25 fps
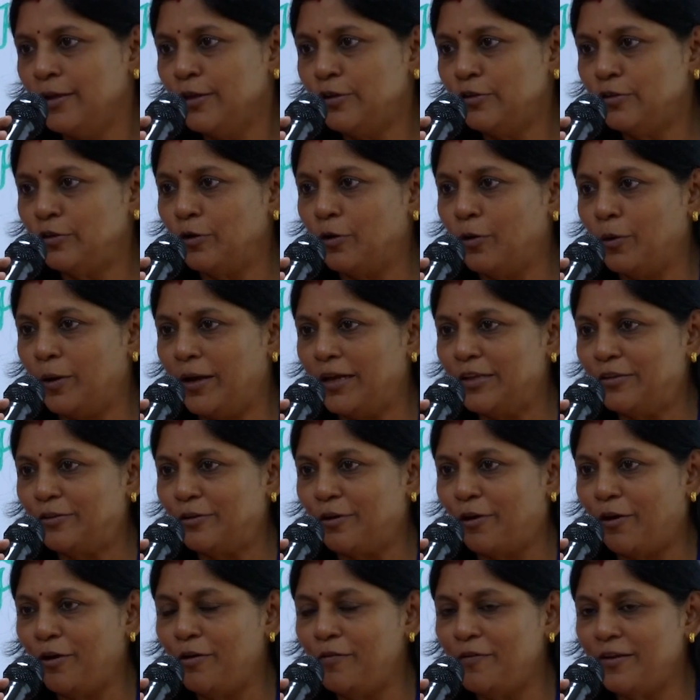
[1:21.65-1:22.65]
So
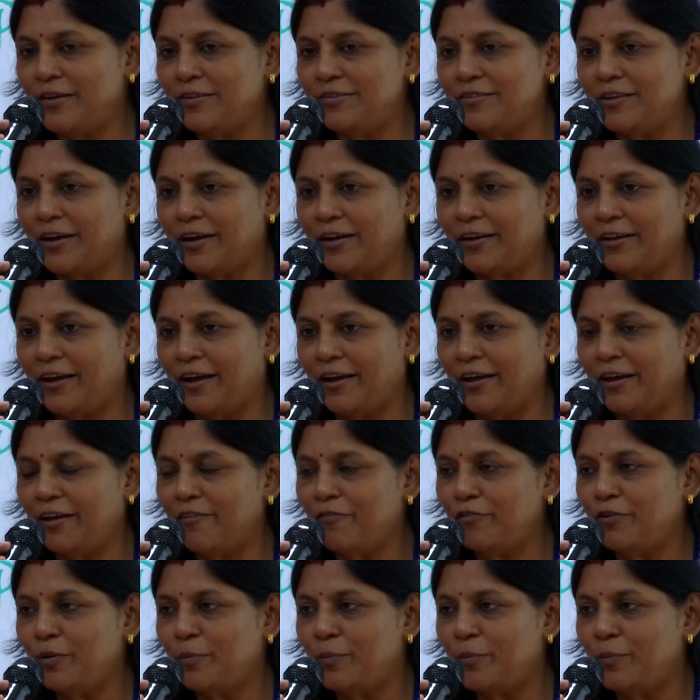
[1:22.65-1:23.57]
it's always that I have